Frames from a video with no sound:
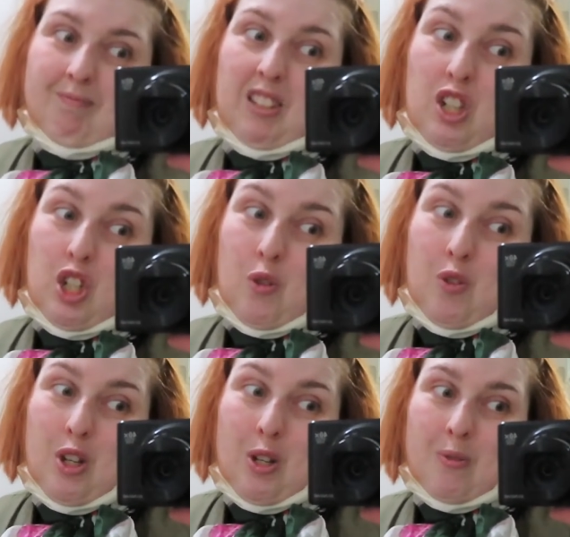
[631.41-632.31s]
You don't
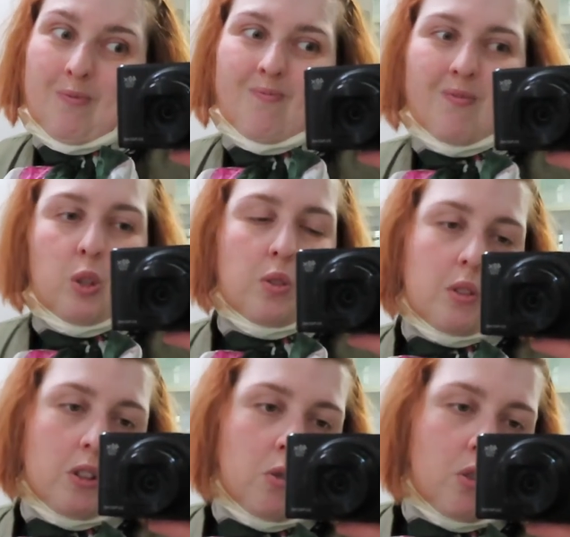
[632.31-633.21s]
know. And also,
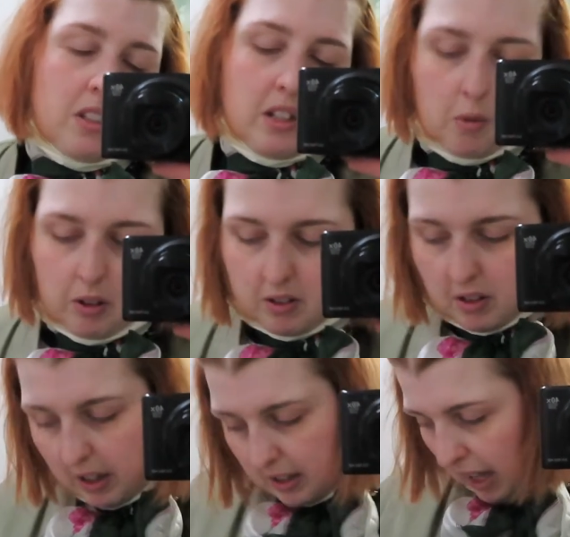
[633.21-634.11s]
I don't trust anyone,
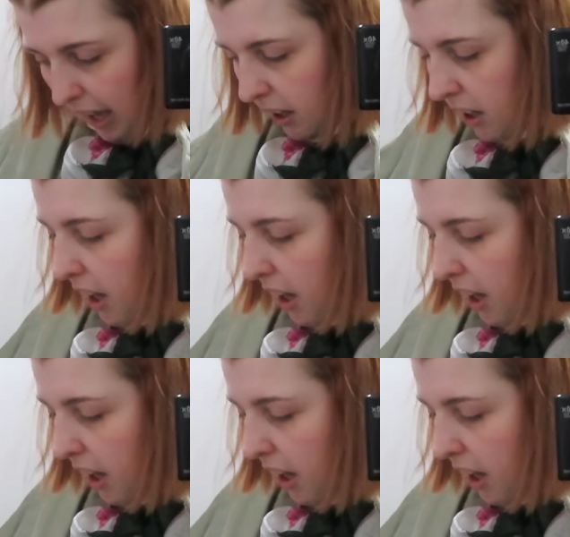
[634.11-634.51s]
so there's that.